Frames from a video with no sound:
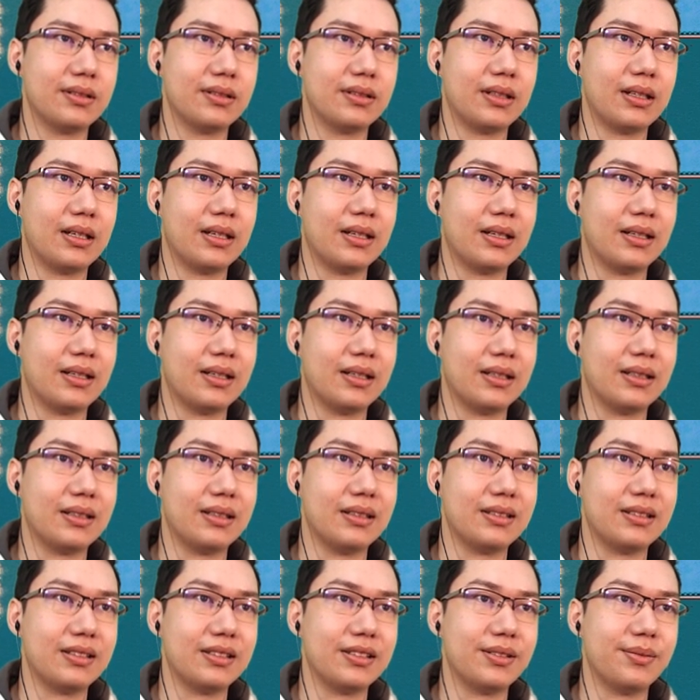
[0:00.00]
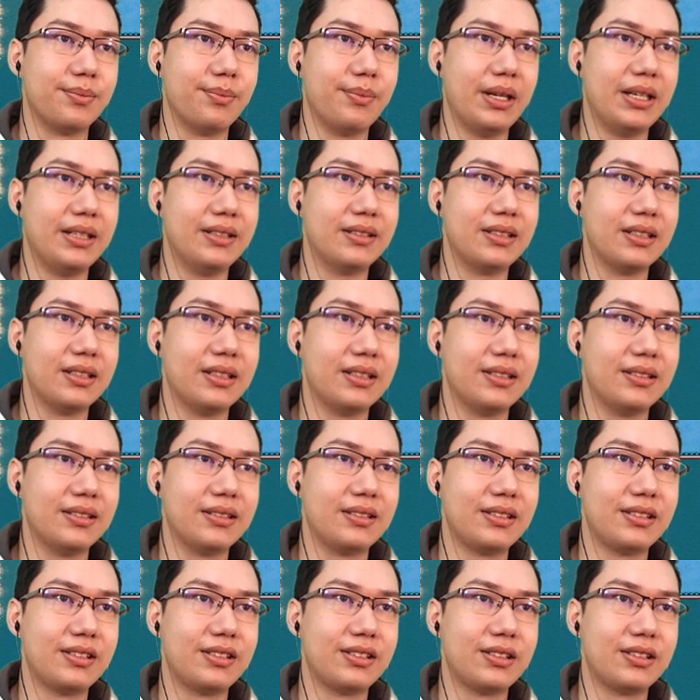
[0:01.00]
Uh, this is
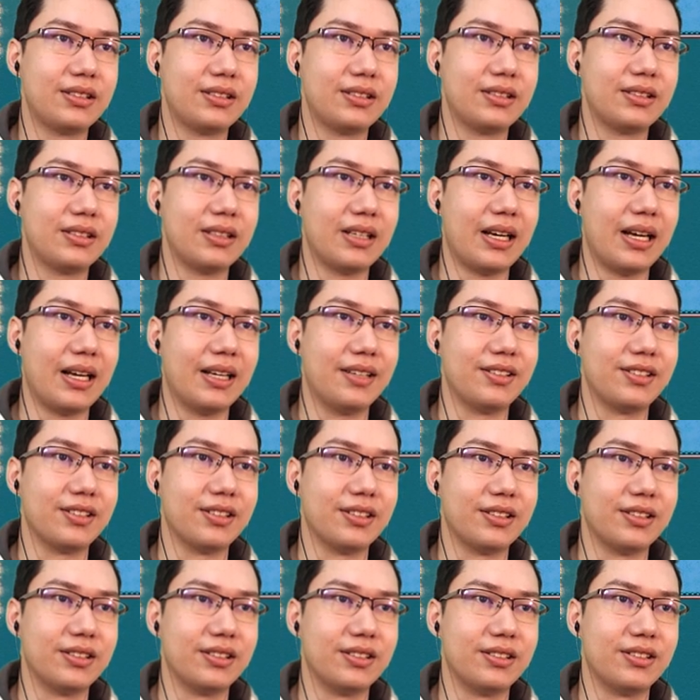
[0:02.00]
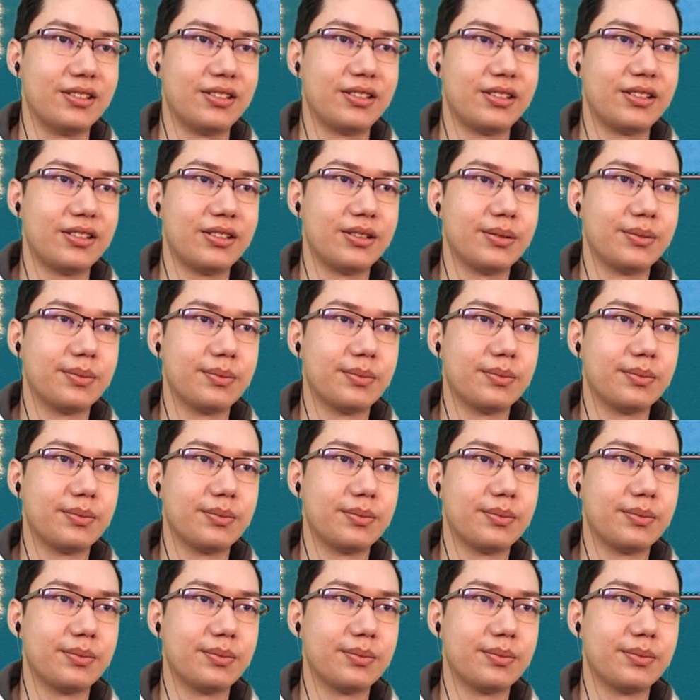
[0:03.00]
maintenance, hazards.